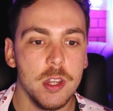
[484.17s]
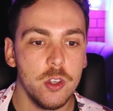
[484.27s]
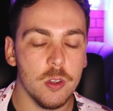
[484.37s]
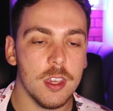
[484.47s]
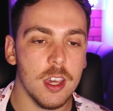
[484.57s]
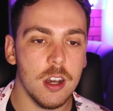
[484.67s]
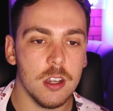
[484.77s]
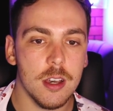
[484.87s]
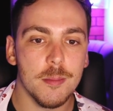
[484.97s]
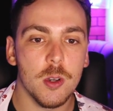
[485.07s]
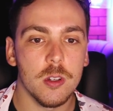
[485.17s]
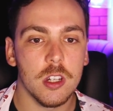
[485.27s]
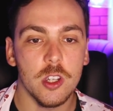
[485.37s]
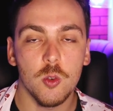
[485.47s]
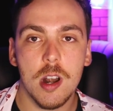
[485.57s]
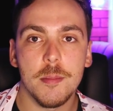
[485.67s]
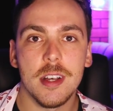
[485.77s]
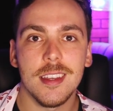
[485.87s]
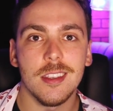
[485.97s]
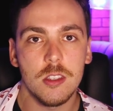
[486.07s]
but don't get hung up on
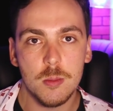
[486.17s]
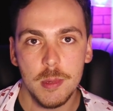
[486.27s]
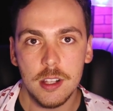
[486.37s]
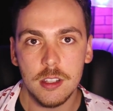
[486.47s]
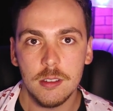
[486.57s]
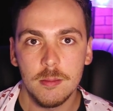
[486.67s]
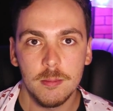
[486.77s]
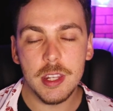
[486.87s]
grammar and spelling.